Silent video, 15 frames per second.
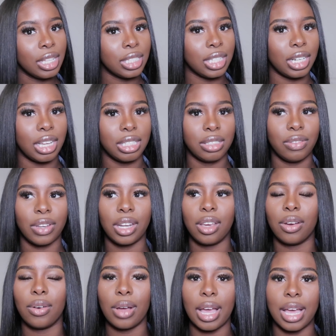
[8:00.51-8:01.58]
today's
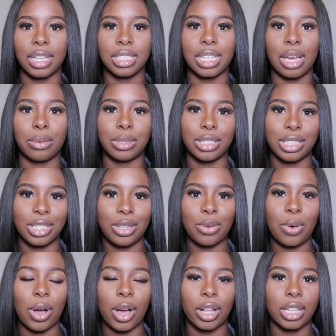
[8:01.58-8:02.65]
video, and I will see
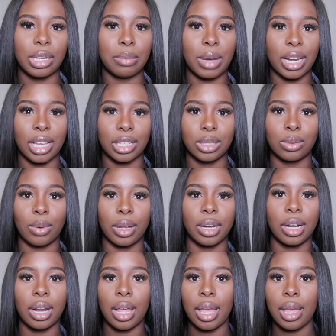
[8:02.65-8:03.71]
you all in my next
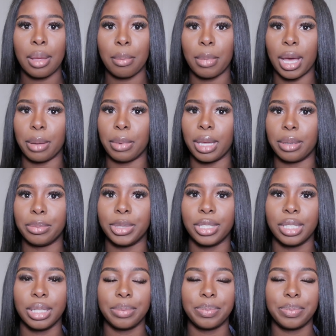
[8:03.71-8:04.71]
one. Bye babes.